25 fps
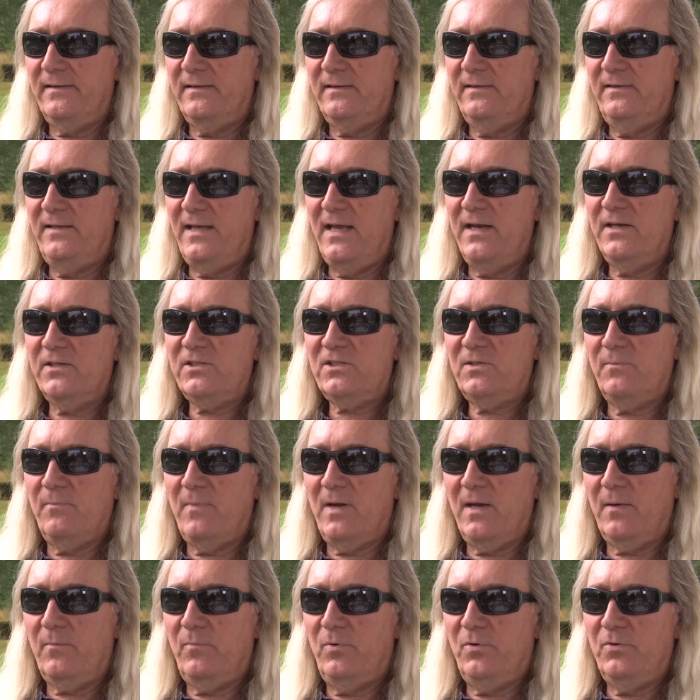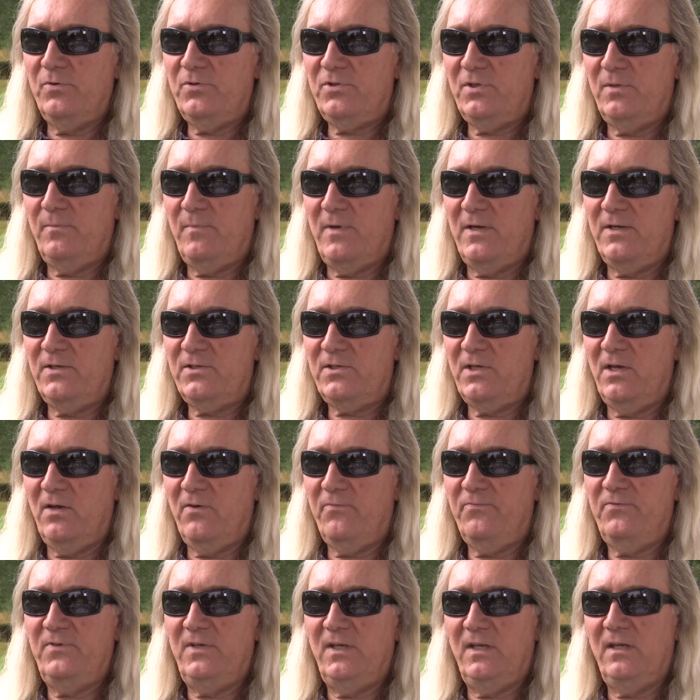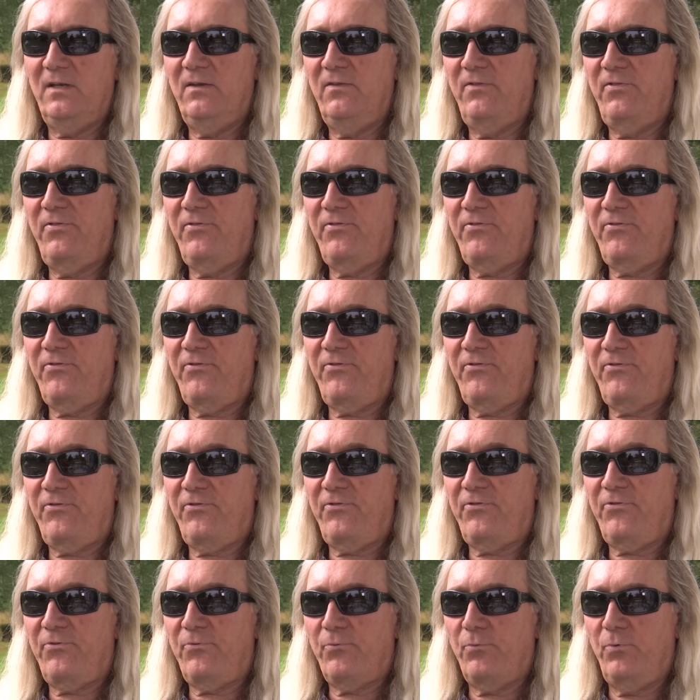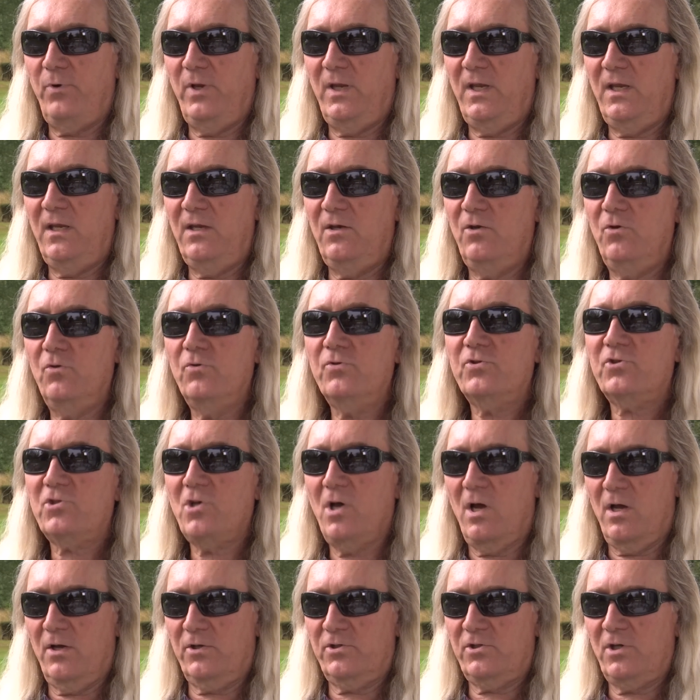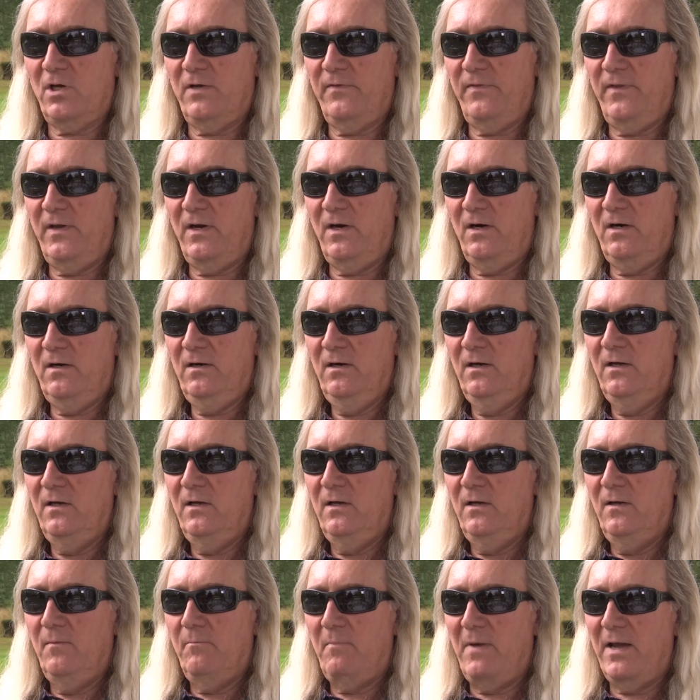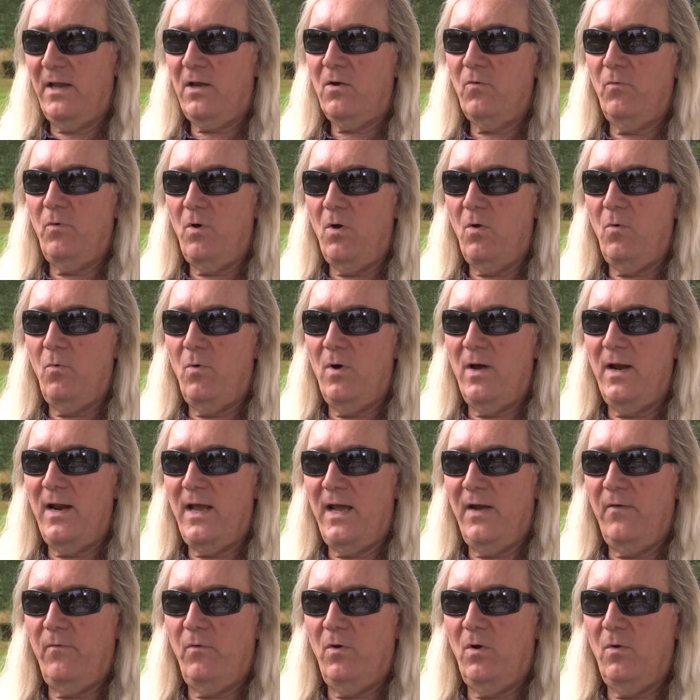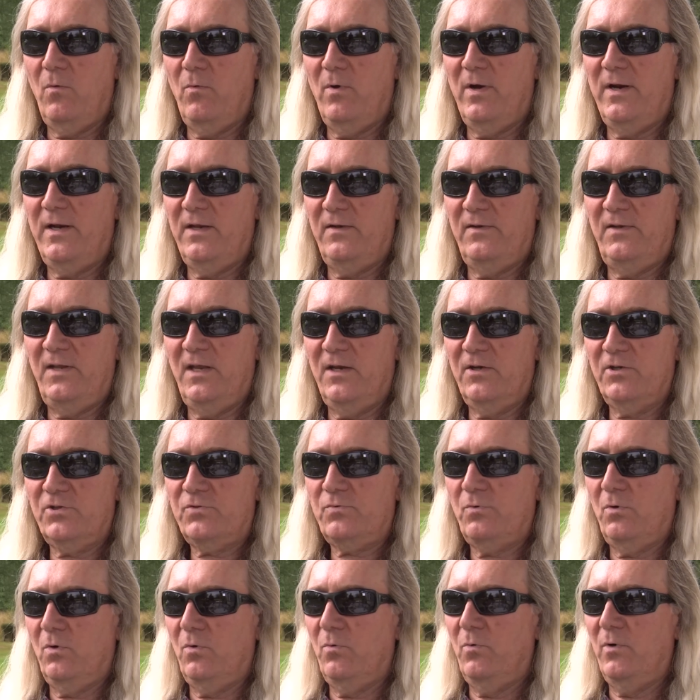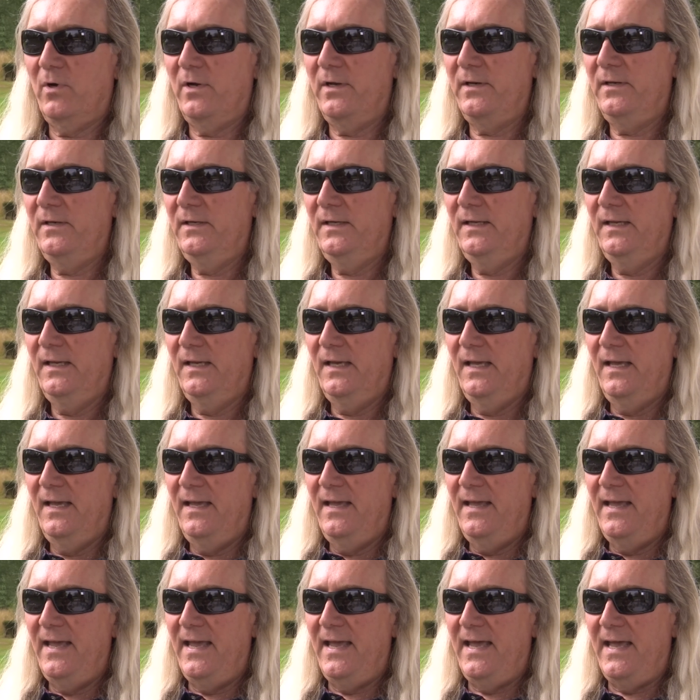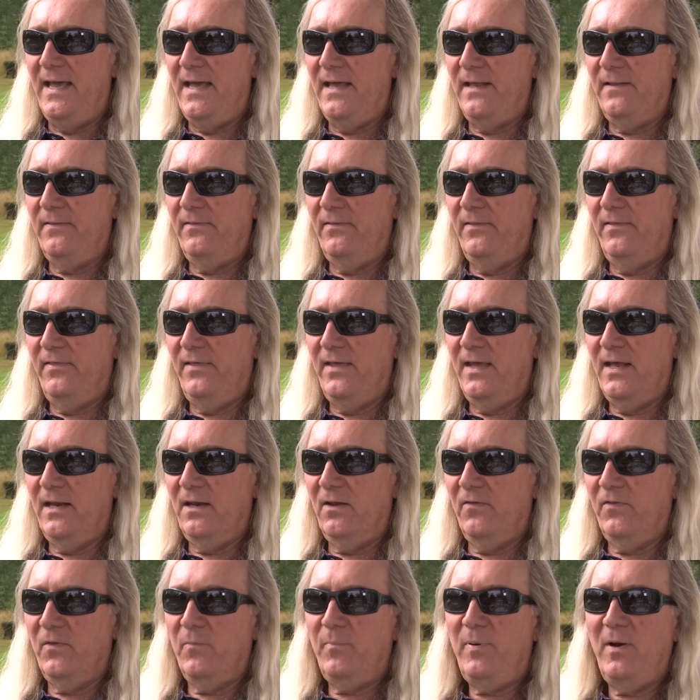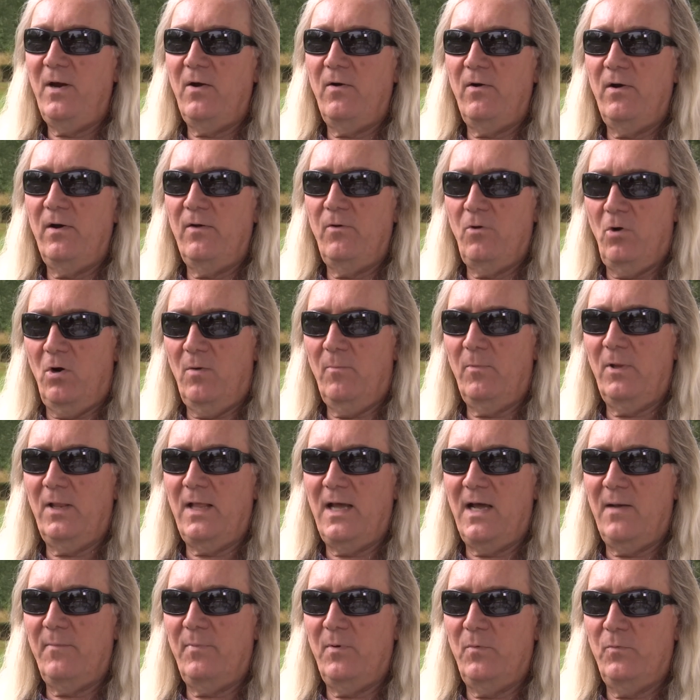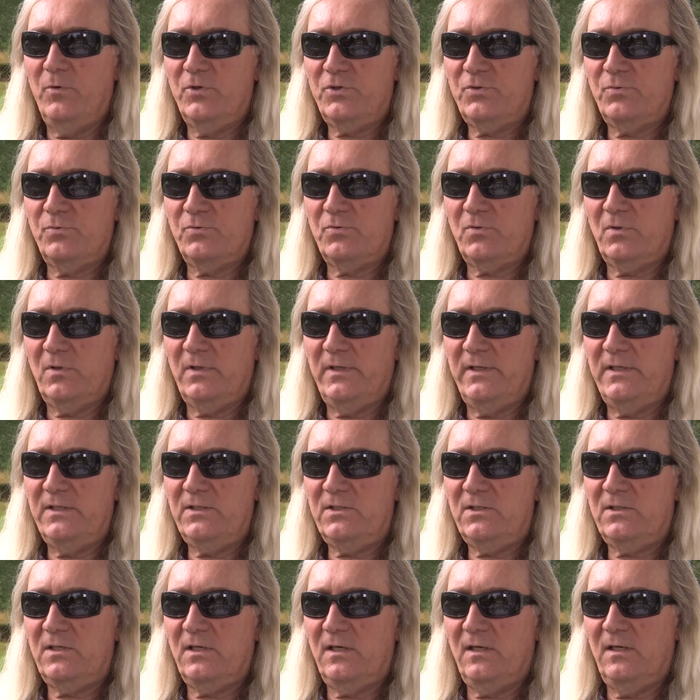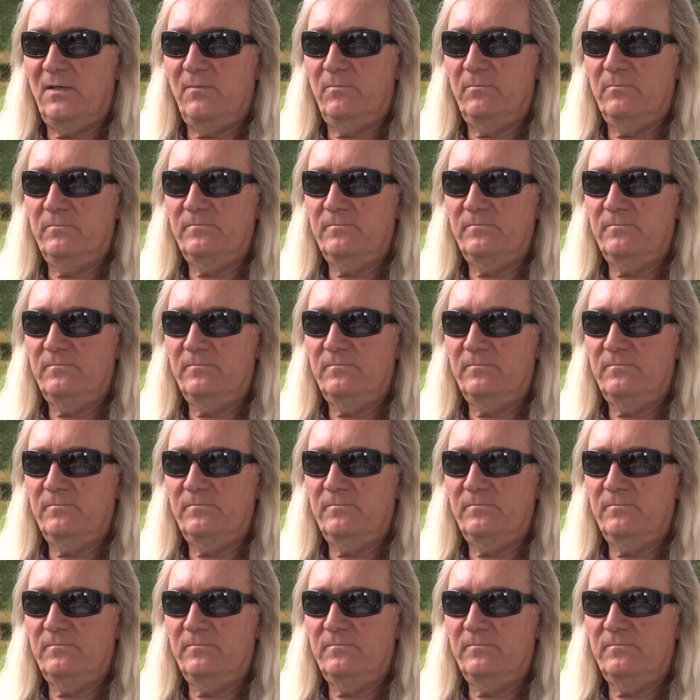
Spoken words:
Dennis and Mike Bruce and myself did 3 new songs on there. Michael wrote one, I wrote one, and Dennis wrote one. And then on the Paranormal album, which was released, I